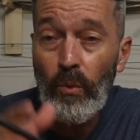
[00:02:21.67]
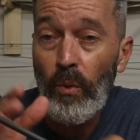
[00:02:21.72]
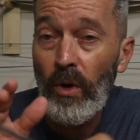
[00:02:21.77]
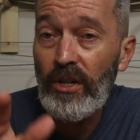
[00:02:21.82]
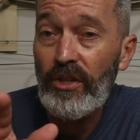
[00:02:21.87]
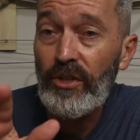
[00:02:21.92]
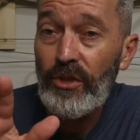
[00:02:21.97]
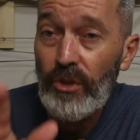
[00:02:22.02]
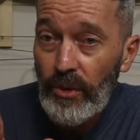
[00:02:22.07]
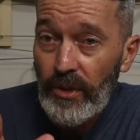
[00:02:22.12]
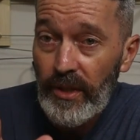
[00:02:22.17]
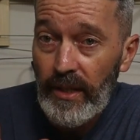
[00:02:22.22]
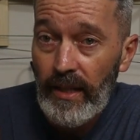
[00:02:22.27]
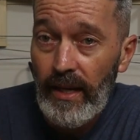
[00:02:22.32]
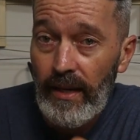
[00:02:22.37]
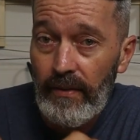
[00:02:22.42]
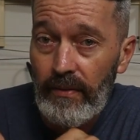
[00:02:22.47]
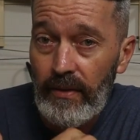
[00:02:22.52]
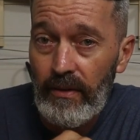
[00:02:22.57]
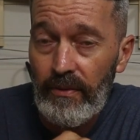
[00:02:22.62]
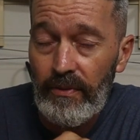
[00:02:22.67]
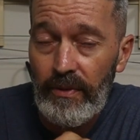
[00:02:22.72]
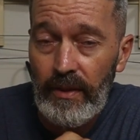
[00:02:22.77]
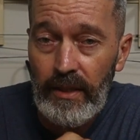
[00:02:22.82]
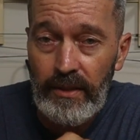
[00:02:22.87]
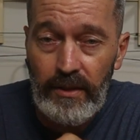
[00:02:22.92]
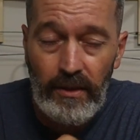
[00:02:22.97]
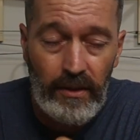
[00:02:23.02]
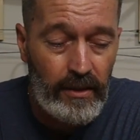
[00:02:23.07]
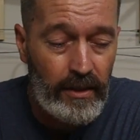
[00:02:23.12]
Where you can have an
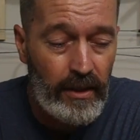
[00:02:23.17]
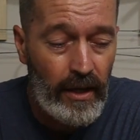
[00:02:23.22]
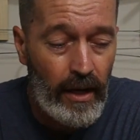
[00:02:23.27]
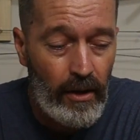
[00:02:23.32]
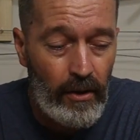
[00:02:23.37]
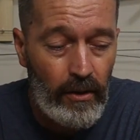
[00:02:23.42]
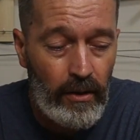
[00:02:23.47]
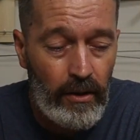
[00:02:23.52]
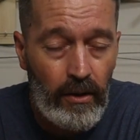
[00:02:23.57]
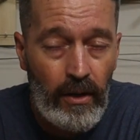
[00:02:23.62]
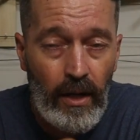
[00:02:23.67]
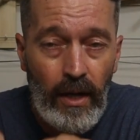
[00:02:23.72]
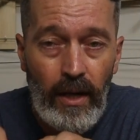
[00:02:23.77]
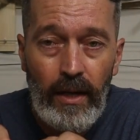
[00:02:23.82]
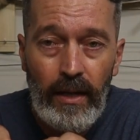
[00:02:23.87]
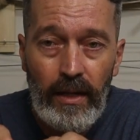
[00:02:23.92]
effect on the arrow